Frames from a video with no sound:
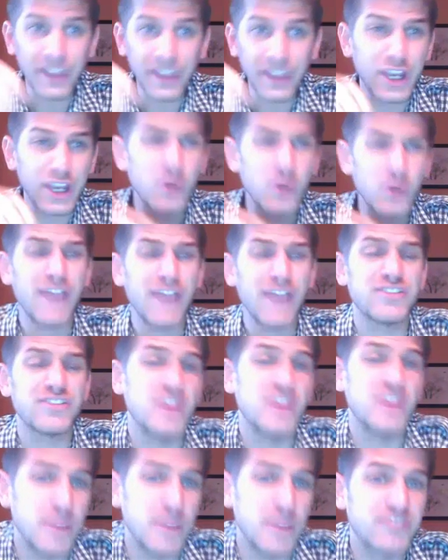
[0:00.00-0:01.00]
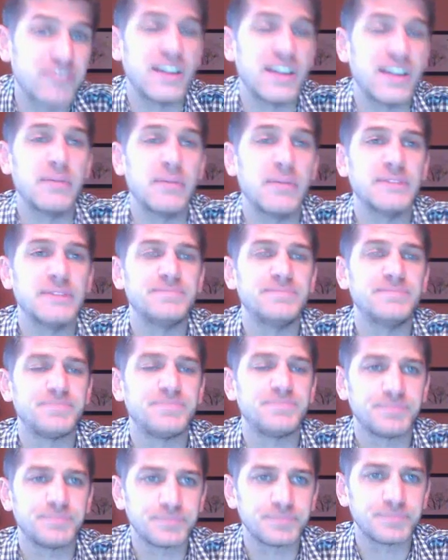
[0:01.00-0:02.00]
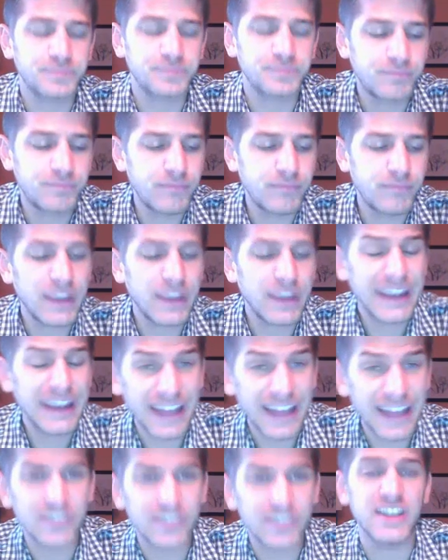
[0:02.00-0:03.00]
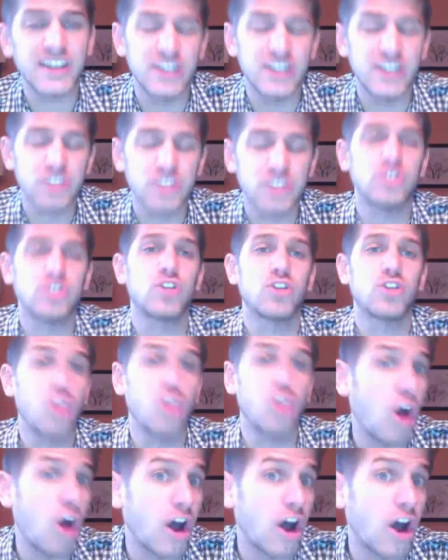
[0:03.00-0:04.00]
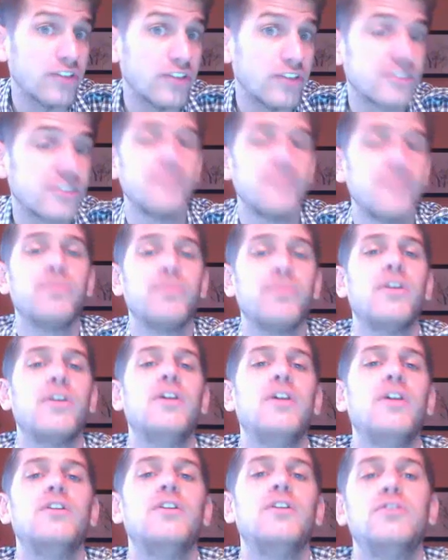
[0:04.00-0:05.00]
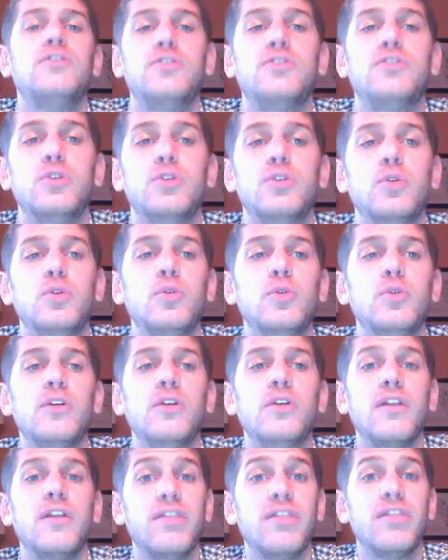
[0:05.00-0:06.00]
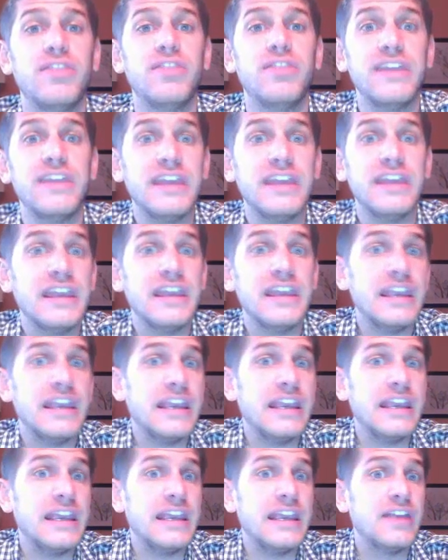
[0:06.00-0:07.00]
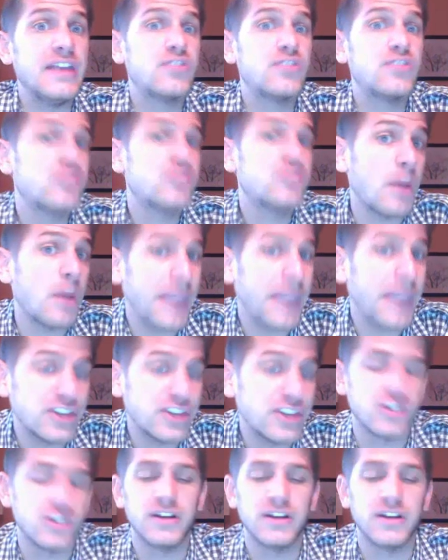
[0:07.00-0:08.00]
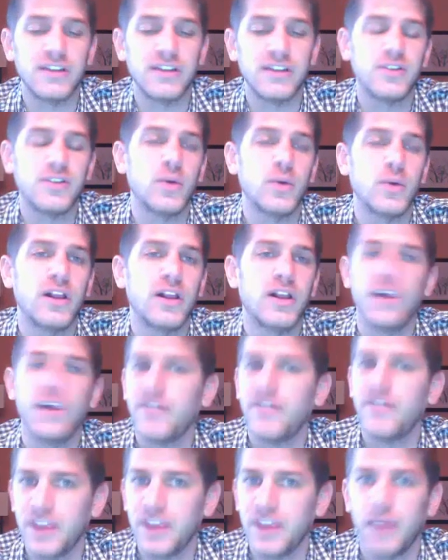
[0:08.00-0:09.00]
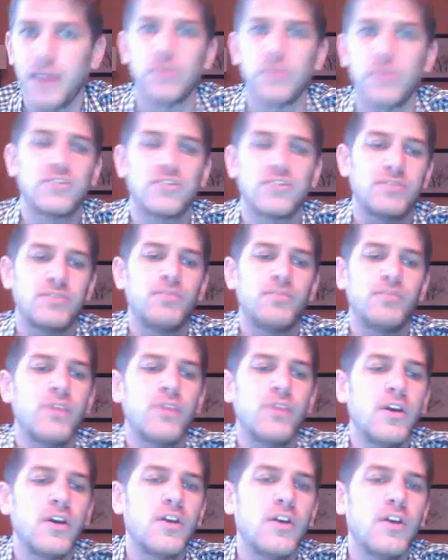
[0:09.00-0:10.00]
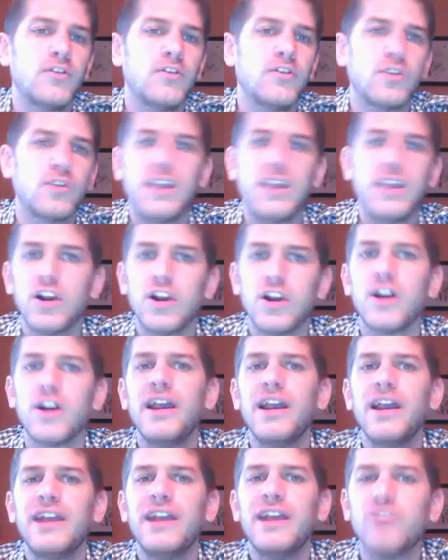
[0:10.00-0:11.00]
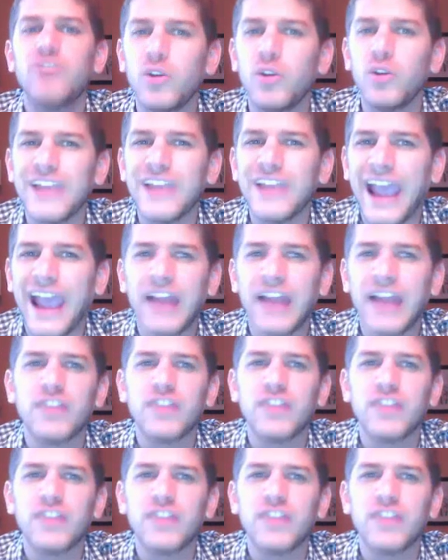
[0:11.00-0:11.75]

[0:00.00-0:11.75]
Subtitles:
here we have a sum if statement. It adds a conditional clause to the summation, if you will, of the numbers. So here, it's only adding